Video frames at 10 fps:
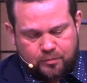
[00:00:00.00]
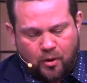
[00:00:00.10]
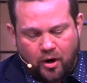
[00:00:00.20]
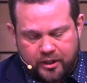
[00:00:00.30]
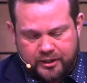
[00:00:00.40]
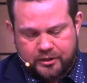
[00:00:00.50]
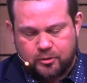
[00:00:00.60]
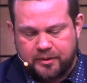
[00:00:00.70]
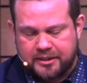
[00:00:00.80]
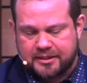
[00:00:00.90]
part of this. To
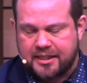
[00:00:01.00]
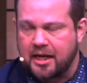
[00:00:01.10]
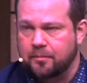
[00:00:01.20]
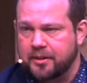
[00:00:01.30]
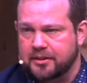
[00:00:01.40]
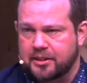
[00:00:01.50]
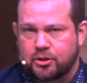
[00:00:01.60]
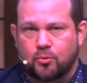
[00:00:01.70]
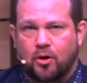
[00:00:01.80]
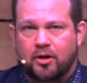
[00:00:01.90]
be a saint means that
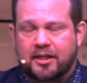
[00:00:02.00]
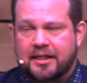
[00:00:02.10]
you are